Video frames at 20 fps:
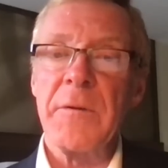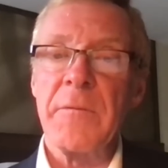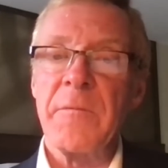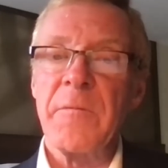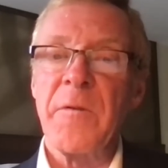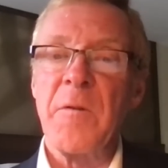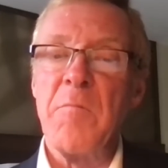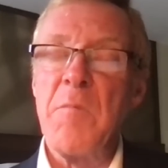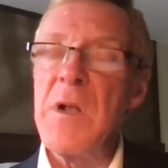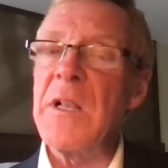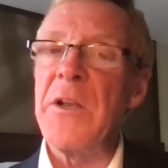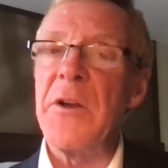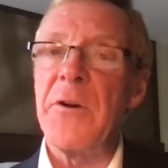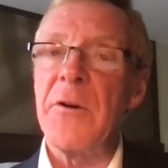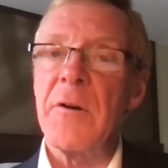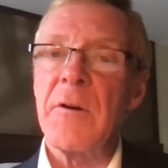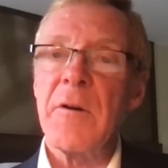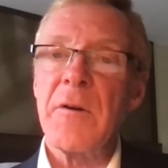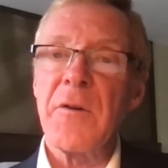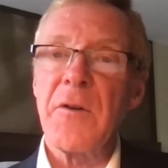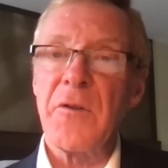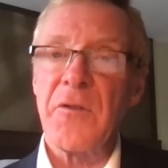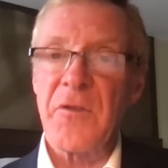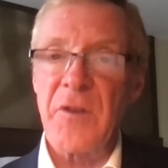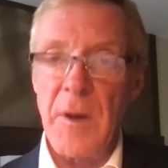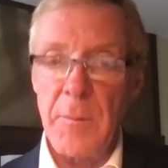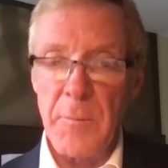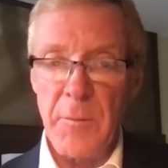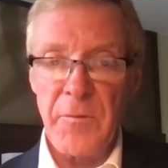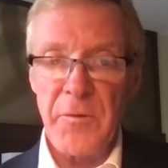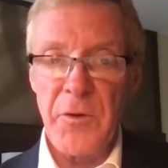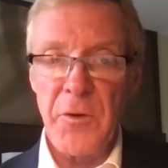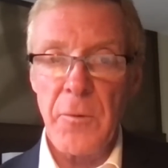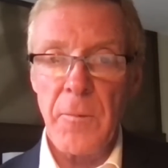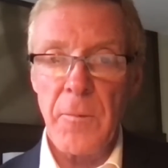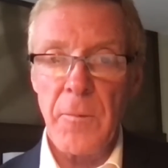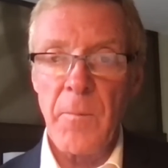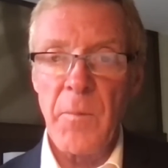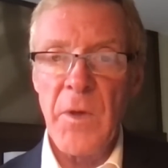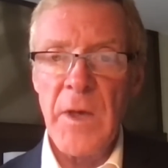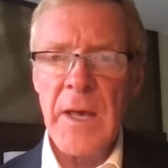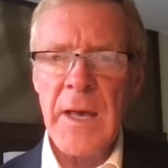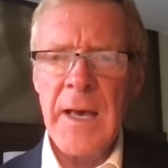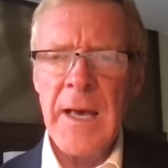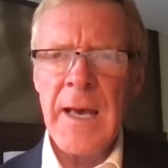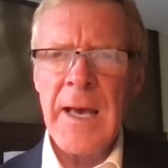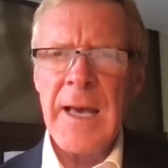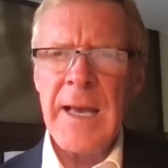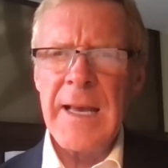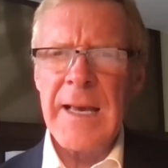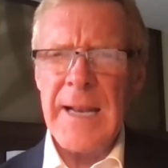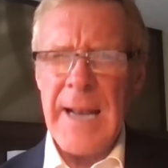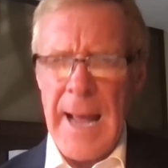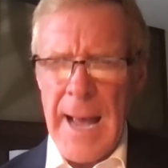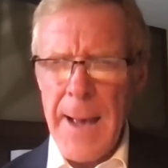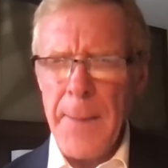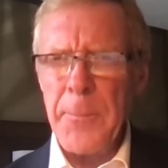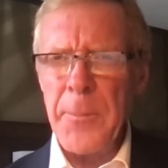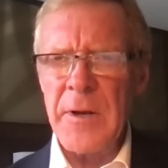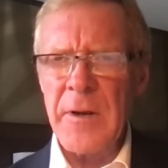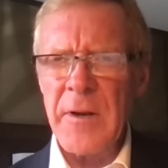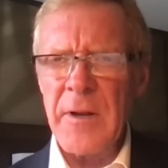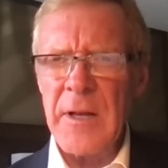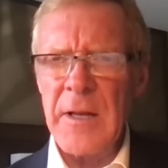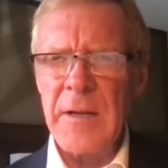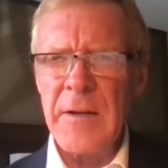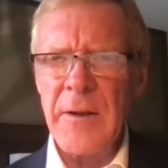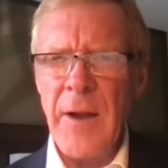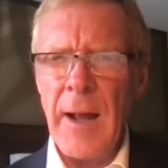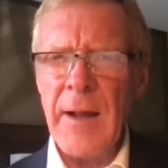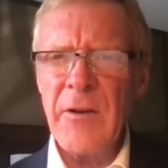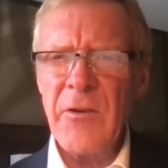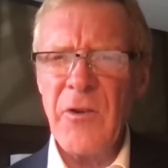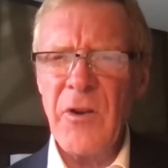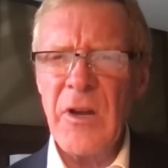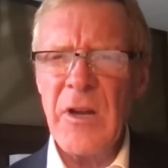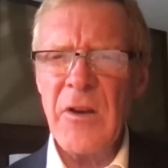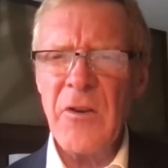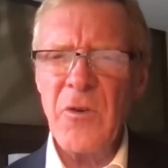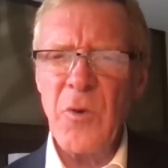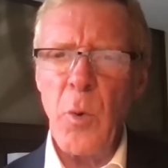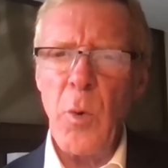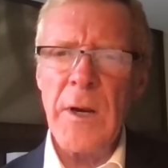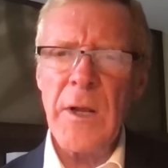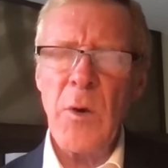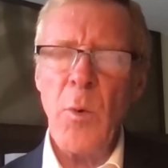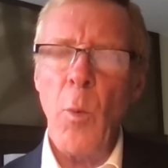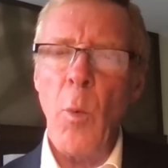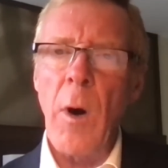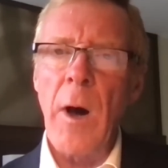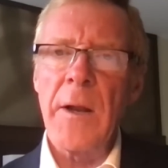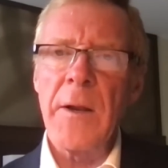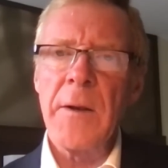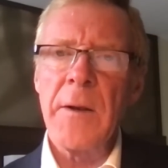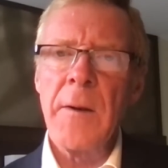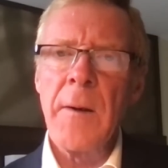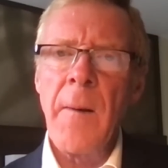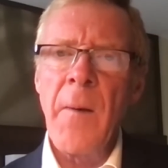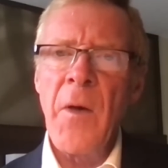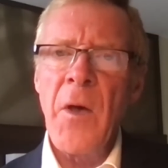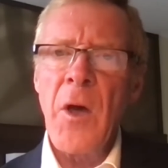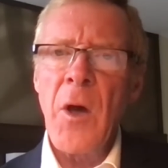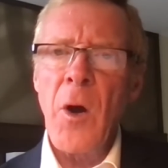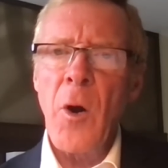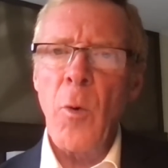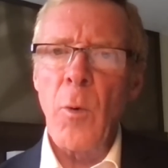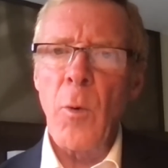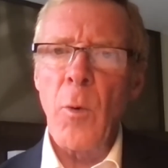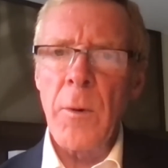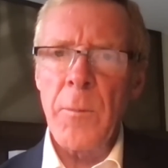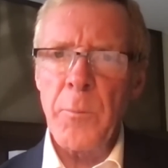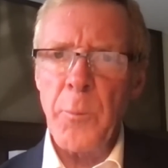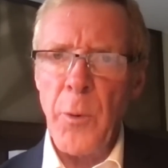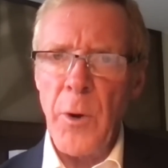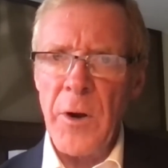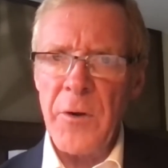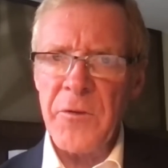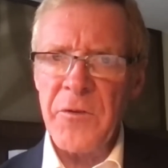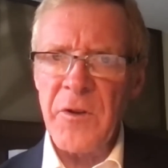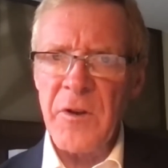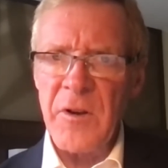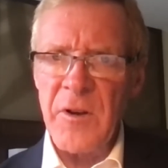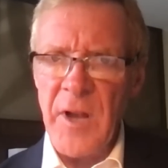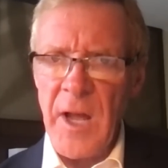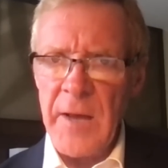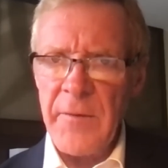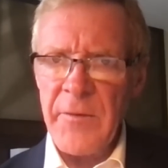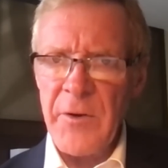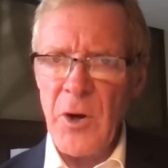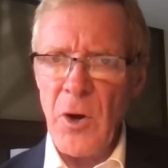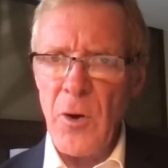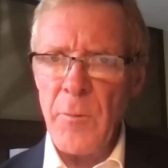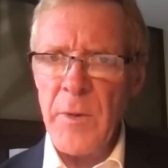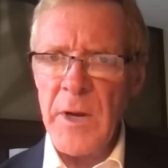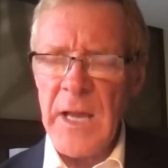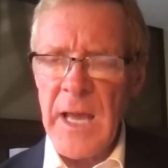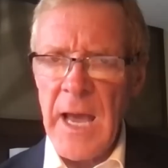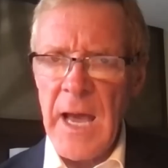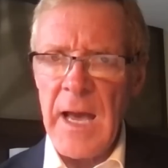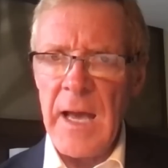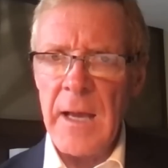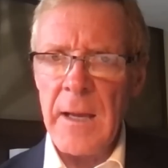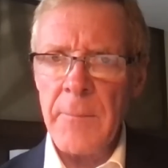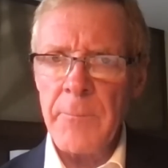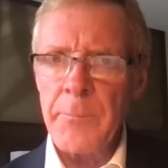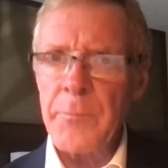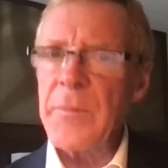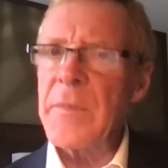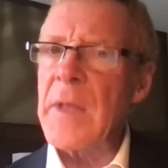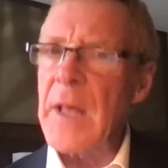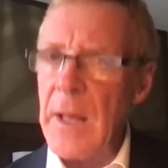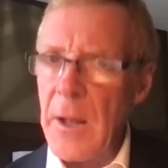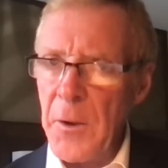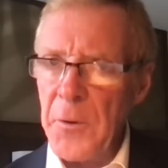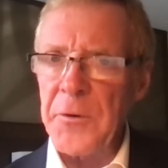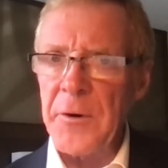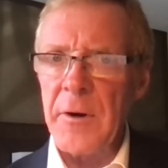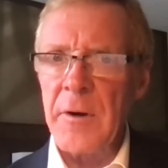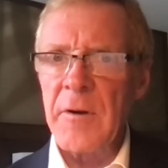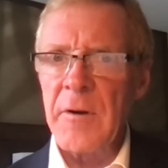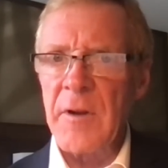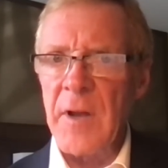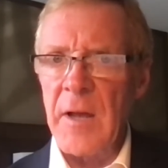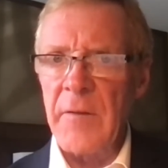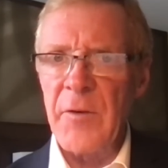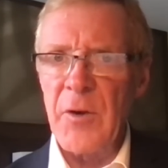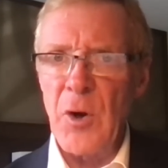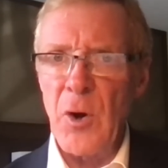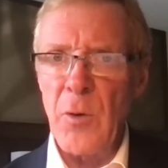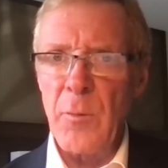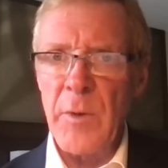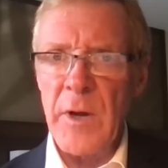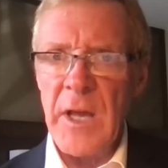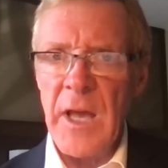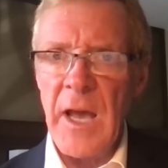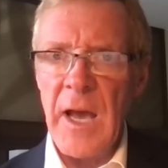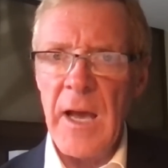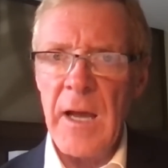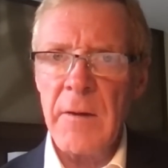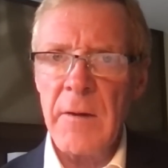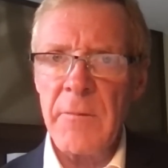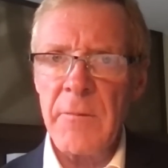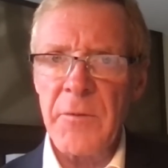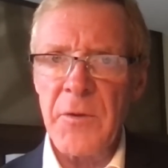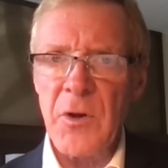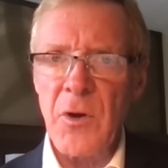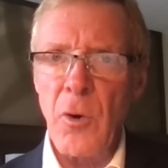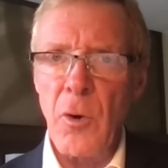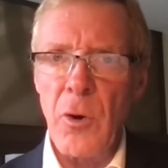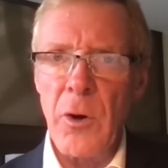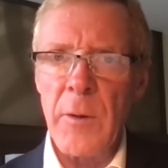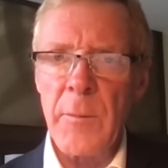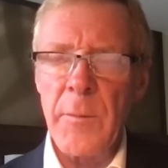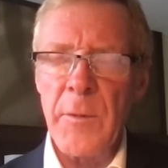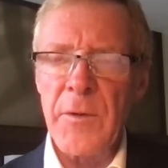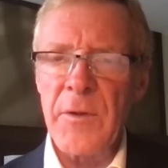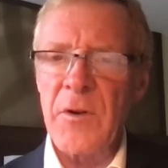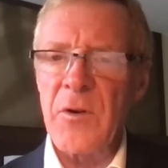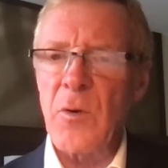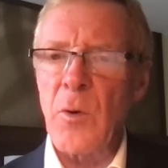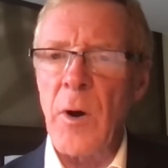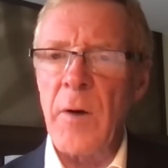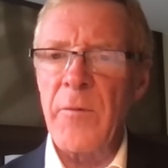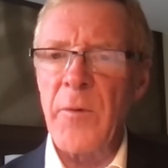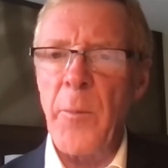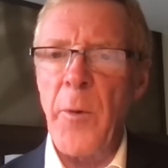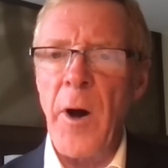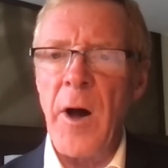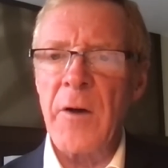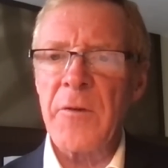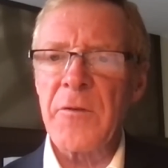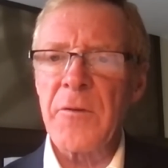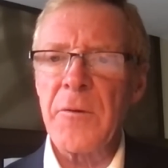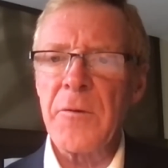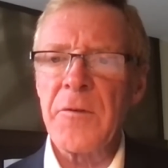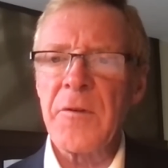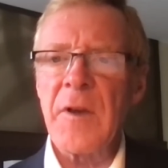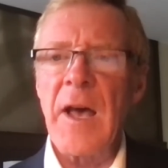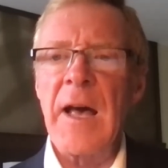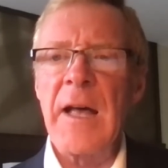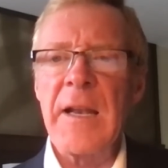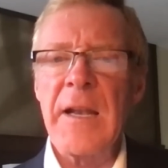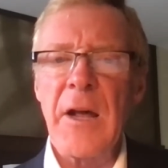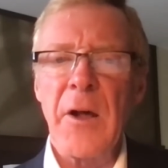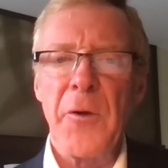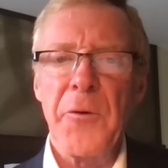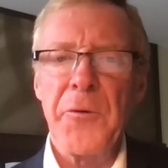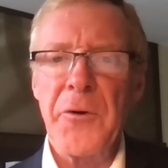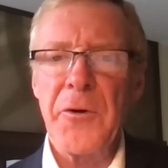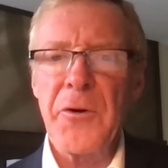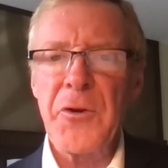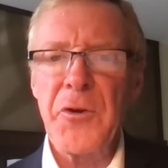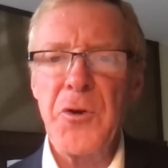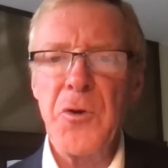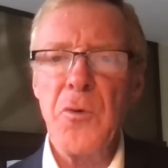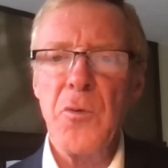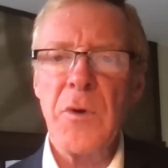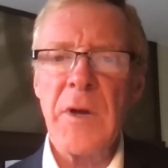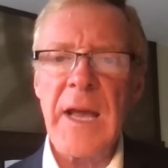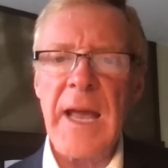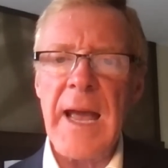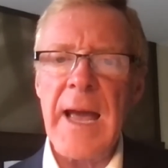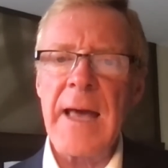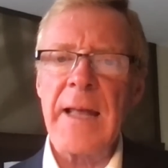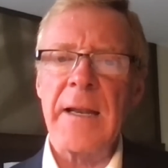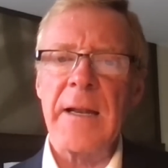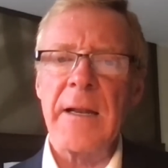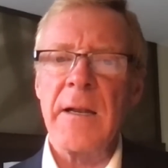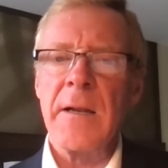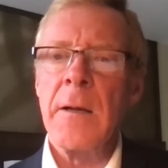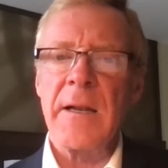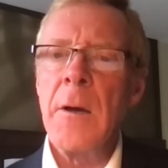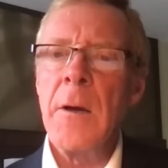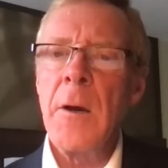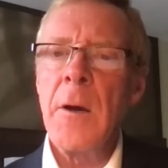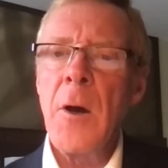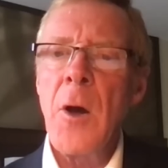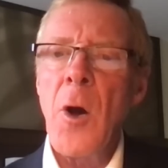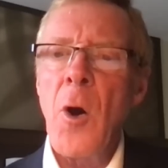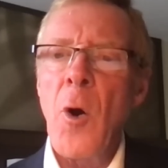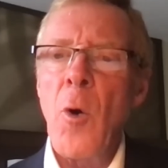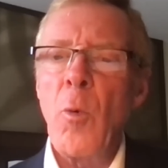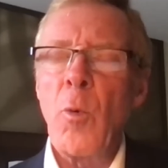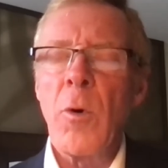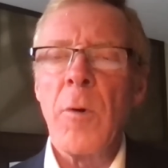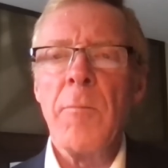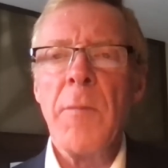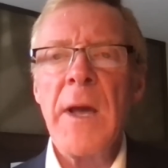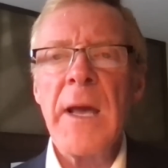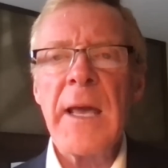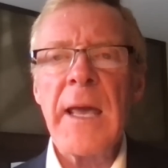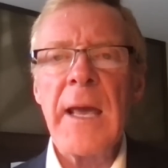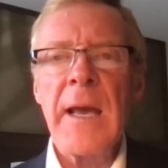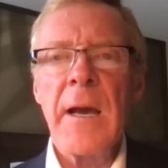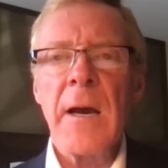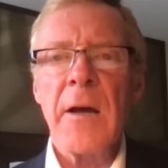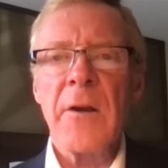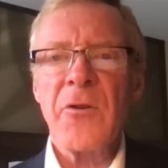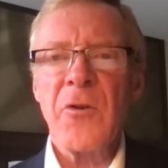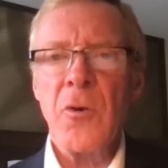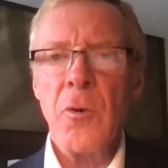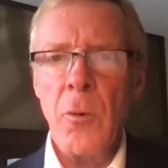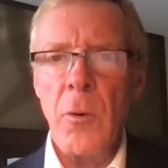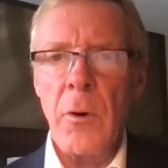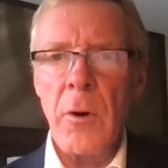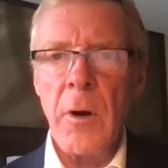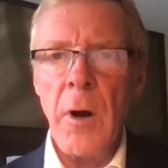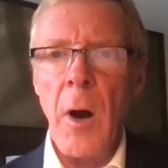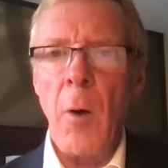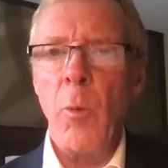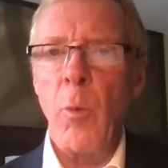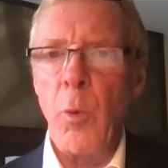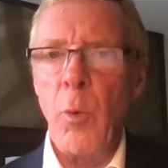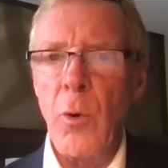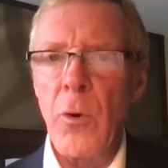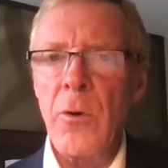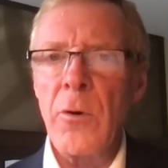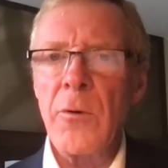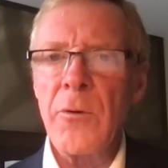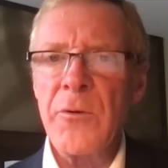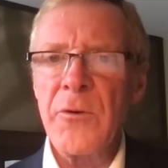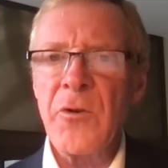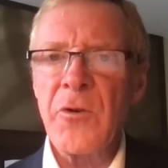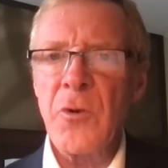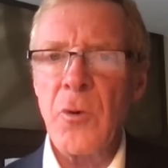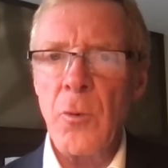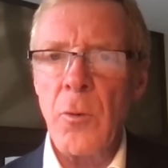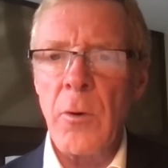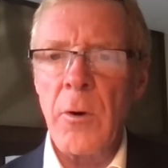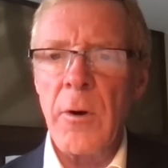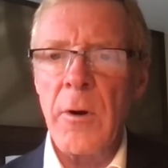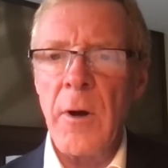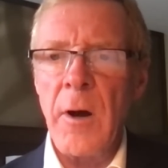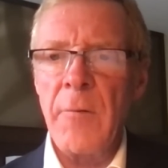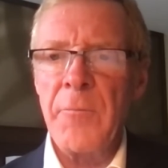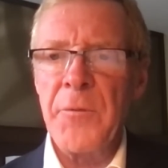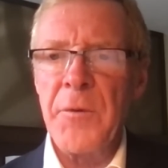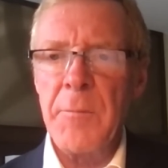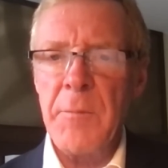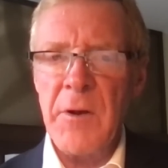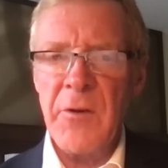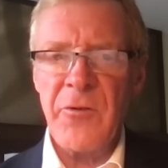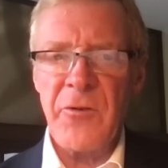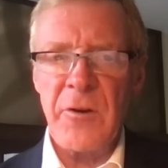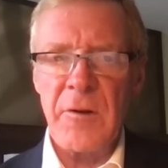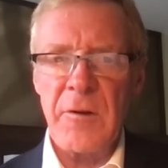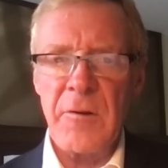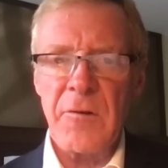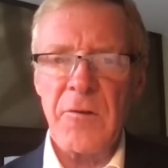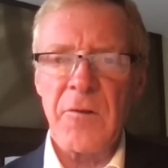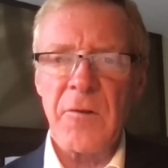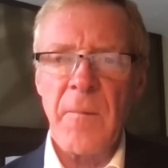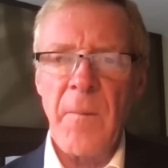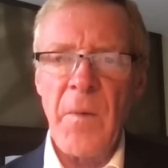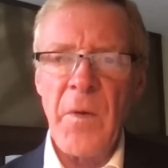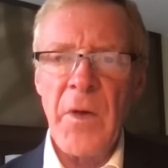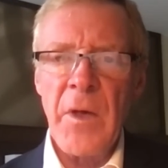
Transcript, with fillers: and familiar to some of you. It happened in 1921 when President David O. McKay Elder David O. McKay of the Quorum of the Twelve Apostles and Elder Hugh Cannon were making a tour, a world tour of the missions.